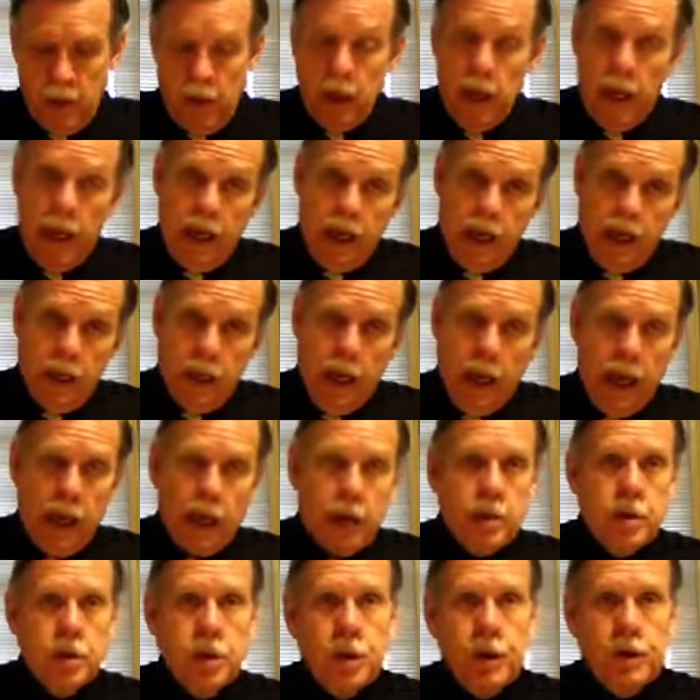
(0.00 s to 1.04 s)
And
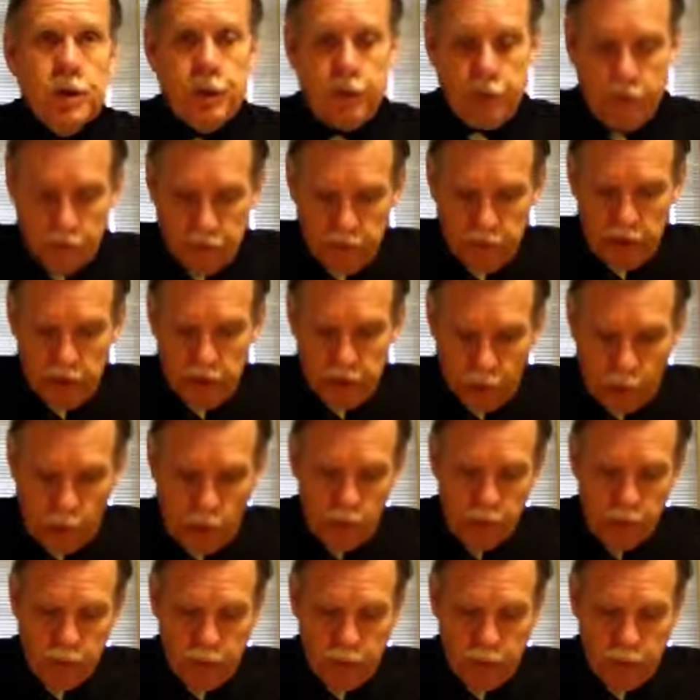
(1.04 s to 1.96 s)
Alan Shivers said, quote,